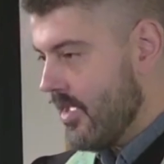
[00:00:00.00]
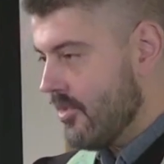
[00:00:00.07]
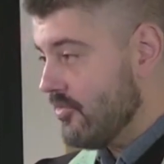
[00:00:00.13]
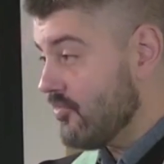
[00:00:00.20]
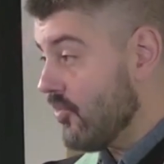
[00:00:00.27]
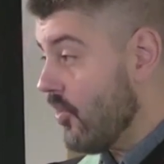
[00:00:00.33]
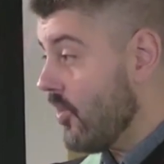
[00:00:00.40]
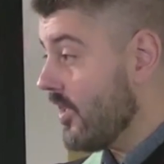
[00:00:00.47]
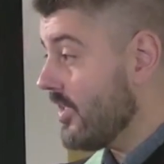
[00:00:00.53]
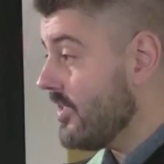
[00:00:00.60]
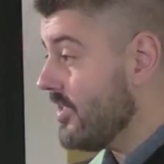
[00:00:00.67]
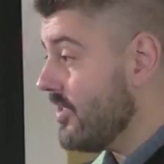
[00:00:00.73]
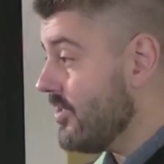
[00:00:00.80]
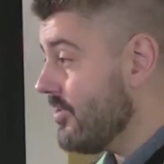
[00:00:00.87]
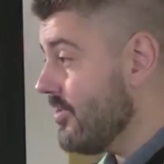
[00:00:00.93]
Drawing
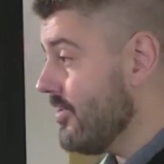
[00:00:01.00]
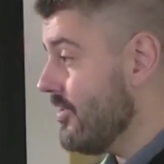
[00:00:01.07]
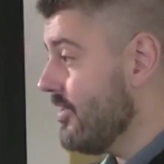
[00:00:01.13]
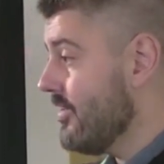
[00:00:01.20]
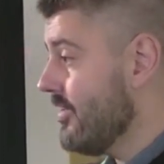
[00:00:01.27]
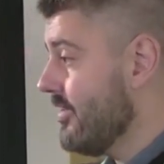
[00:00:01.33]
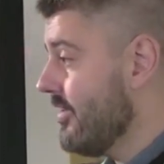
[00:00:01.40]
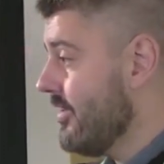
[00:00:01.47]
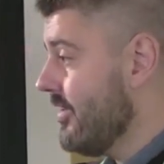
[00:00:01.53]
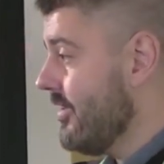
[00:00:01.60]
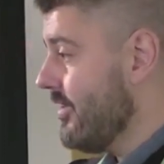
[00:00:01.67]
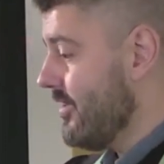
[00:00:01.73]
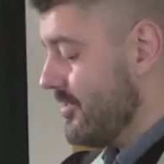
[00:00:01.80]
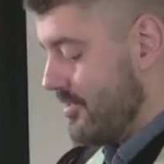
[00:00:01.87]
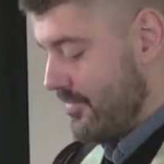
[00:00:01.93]
near
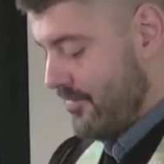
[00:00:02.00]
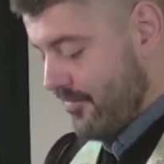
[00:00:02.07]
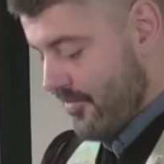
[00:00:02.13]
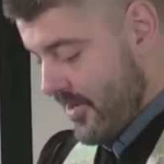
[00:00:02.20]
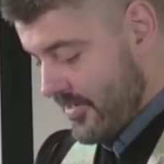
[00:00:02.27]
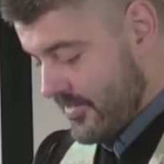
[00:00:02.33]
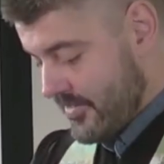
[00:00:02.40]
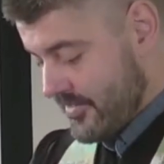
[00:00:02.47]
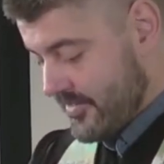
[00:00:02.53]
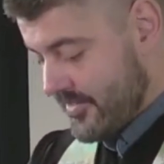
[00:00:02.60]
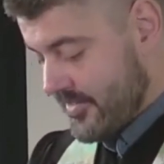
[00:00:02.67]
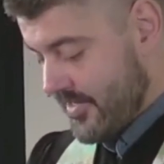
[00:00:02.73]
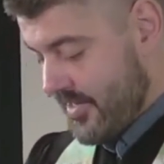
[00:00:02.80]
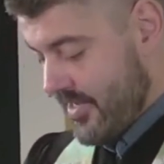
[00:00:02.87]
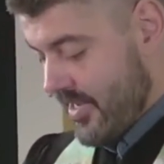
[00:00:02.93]
to friends
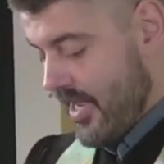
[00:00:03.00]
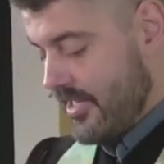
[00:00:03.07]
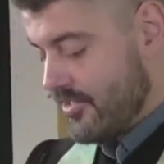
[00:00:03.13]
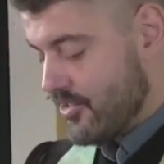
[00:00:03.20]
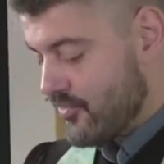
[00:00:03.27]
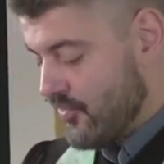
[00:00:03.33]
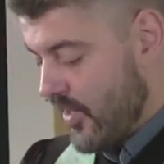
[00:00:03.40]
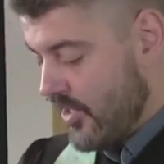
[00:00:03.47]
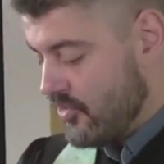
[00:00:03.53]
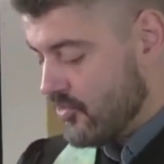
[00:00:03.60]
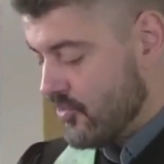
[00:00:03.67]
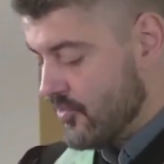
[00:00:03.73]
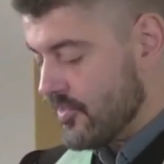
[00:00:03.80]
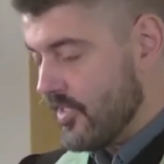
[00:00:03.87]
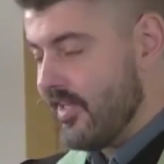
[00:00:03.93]
and
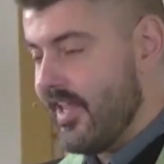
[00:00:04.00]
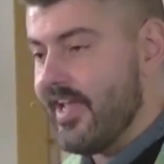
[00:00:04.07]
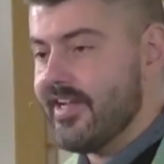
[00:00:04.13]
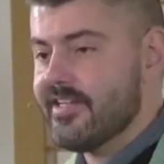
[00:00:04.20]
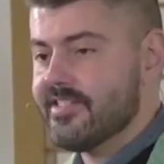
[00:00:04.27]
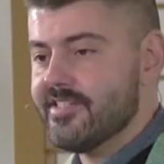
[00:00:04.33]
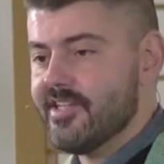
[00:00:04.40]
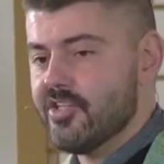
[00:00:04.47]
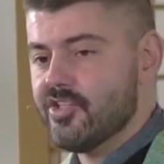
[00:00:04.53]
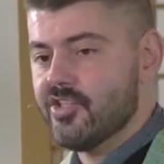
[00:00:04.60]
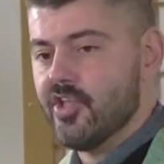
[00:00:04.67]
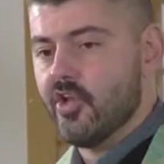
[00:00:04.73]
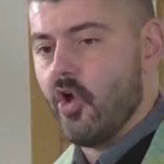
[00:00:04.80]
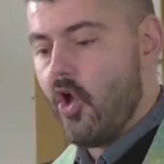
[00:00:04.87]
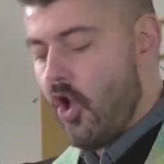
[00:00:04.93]
strangers alike, such
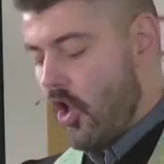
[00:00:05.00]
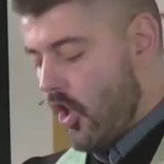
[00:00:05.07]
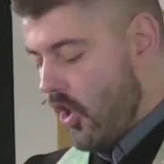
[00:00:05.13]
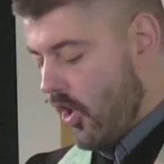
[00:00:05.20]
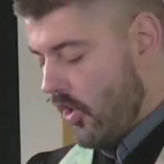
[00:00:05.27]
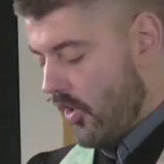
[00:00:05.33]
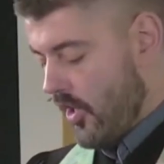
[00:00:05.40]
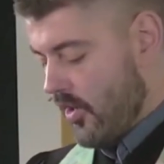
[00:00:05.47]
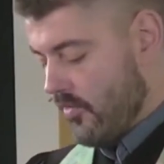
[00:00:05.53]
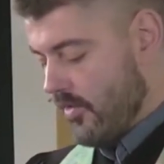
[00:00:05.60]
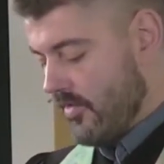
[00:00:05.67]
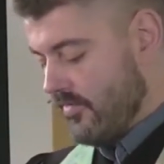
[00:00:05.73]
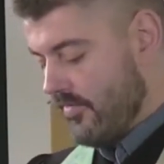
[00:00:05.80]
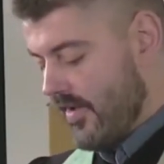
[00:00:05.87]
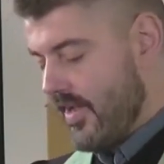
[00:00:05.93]
that all are
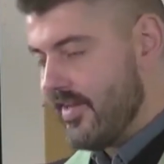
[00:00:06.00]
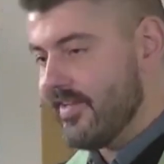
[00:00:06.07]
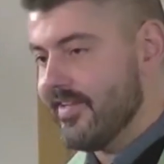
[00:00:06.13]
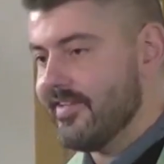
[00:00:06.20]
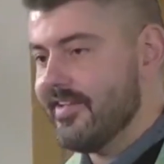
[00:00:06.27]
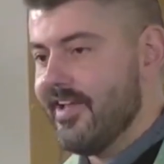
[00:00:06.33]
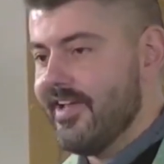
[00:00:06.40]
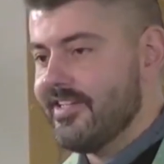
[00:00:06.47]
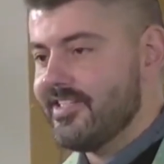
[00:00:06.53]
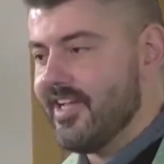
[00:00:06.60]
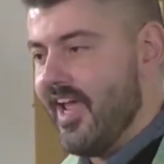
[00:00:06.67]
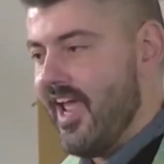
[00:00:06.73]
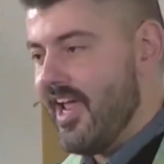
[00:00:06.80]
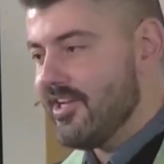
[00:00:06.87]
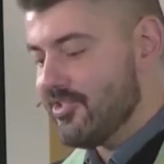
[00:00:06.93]
invited to
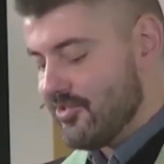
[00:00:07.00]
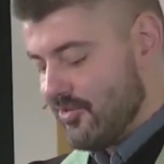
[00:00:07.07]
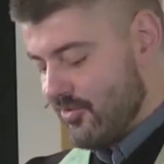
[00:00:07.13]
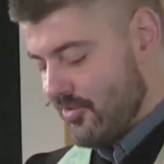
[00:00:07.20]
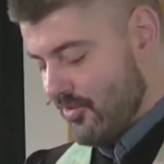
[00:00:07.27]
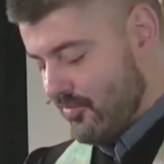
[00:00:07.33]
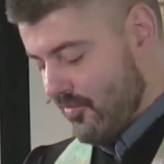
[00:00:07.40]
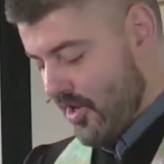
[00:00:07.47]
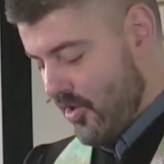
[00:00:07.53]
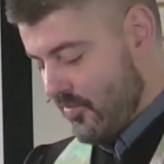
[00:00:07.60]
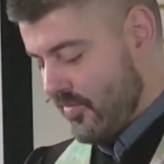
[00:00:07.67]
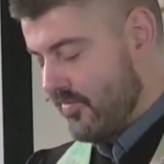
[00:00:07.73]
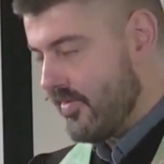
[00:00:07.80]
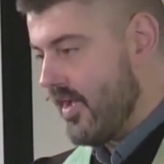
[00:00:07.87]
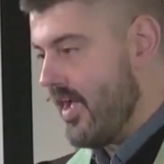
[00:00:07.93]
enter the realm
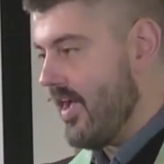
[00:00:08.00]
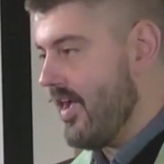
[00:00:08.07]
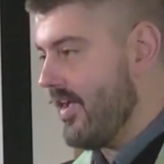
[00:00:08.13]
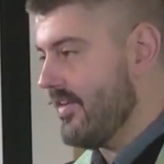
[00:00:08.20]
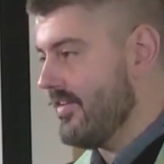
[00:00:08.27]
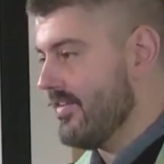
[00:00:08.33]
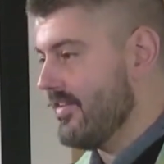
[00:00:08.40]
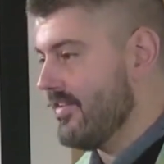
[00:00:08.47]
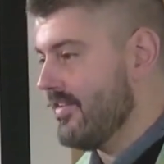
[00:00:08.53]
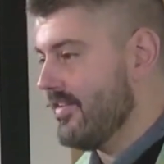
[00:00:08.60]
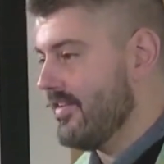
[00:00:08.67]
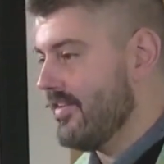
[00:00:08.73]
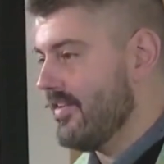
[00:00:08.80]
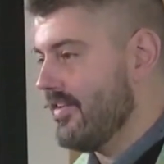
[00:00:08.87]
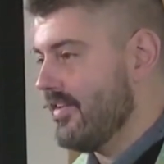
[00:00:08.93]
of God,
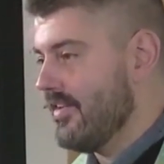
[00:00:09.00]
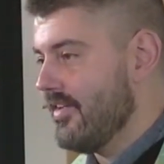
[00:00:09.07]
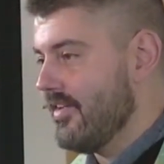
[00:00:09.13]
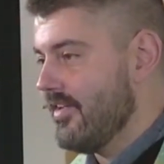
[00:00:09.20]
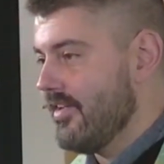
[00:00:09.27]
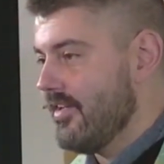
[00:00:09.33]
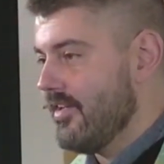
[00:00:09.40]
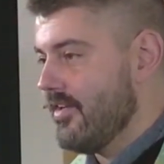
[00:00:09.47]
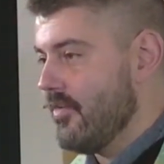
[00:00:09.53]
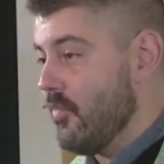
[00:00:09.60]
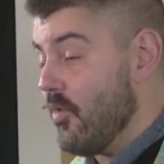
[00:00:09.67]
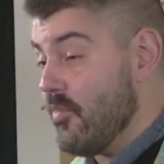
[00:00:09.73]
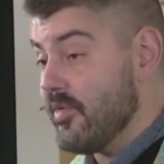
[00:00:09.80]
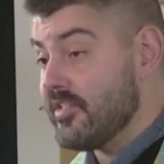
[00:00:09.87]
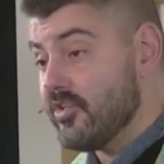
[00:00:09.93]

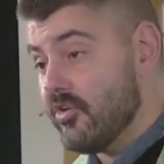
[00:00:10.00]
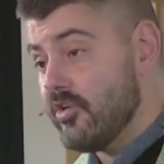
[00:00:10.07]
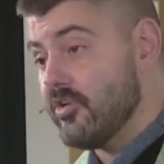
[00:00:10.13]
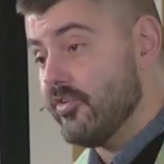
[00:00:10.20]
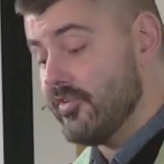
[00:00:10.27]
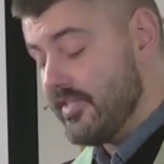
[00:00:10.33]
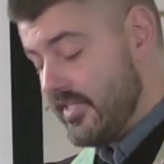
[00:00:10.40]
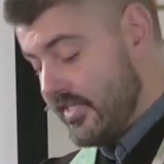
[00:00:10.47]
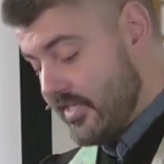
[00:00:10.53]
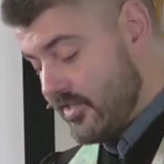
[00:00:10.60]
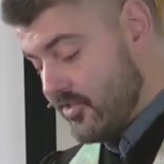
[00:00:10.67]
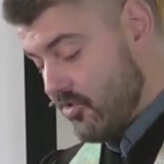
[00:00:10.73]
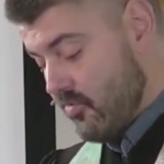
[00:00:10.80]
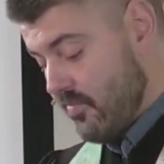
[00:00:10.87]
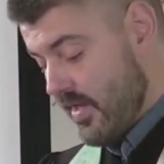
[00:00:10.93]
where material
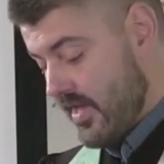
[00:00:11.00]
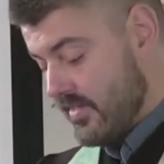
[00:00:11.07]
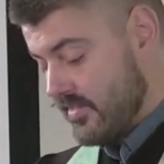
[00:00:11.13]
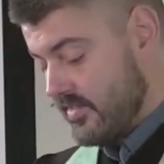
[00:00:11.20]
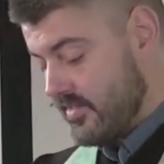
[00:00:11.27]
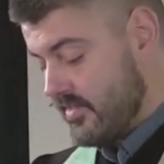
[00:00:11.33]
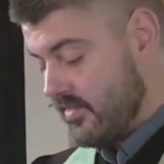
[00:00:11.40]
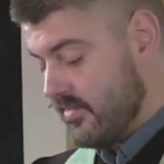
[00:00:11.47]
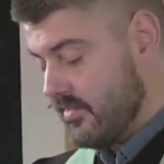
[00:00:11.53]
needs are met,